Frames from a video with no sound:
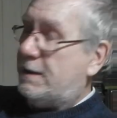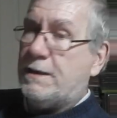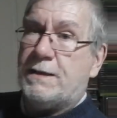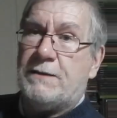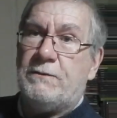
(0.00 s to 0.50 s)

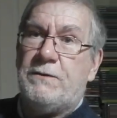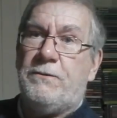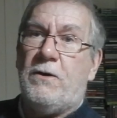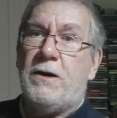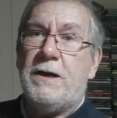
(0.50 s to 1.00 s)

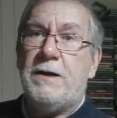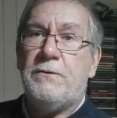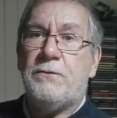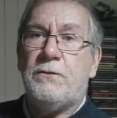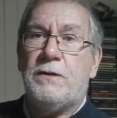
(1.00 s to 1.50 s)

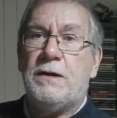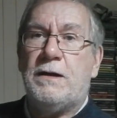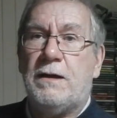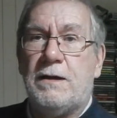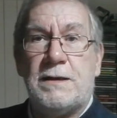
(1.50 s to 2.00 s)
75.
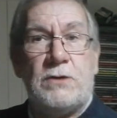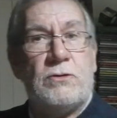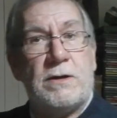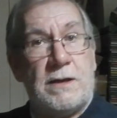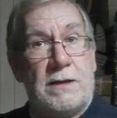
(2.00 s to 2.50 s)
It's
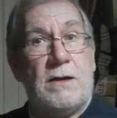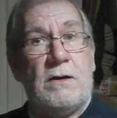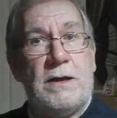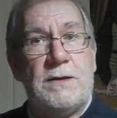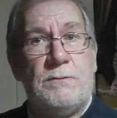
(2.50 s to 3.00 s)
interesting, a lot
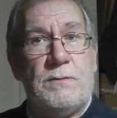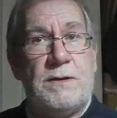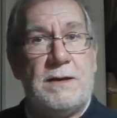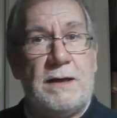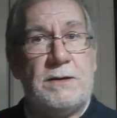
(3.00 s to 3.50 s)
of this from
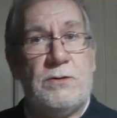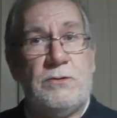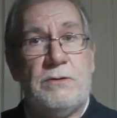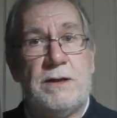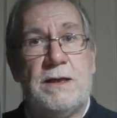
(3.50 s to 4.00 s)
that
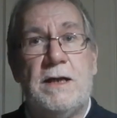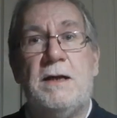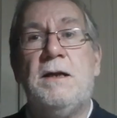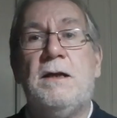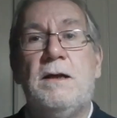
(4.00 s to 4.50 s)
tour, isn't it?
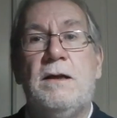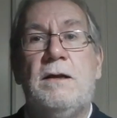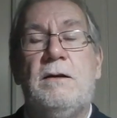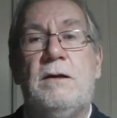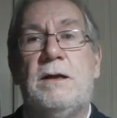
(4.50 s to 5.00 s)

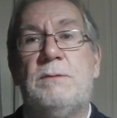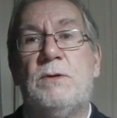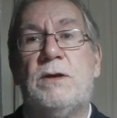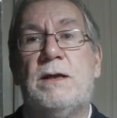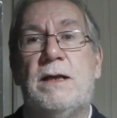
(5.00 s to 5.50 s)
This
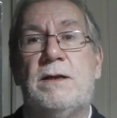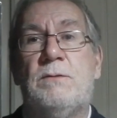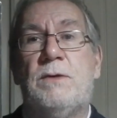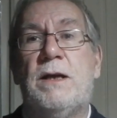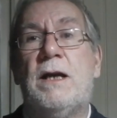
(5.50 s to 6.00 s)
must say
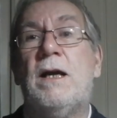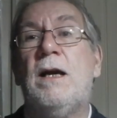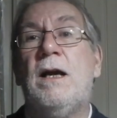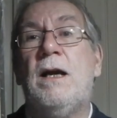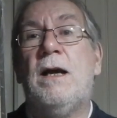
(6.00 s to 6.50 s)
something.
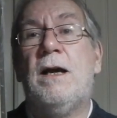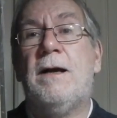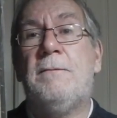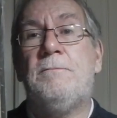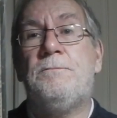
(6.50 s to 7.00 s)

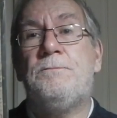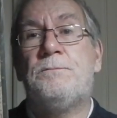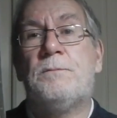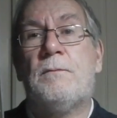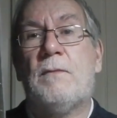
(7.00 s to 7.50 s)

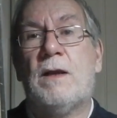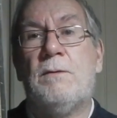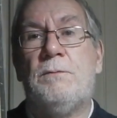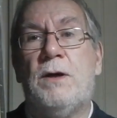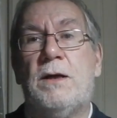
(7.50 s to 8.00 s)

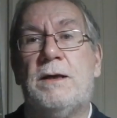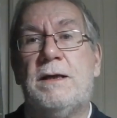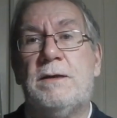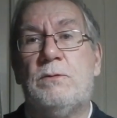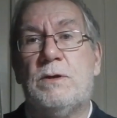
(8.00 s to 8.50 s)
But
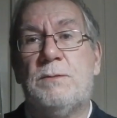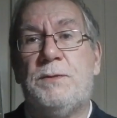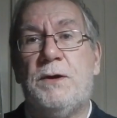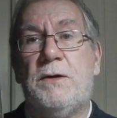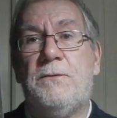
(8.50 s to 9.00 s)
this was a
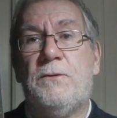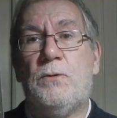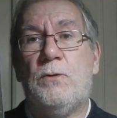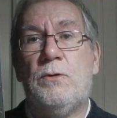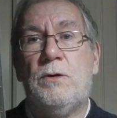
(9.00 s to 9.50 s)
beautiful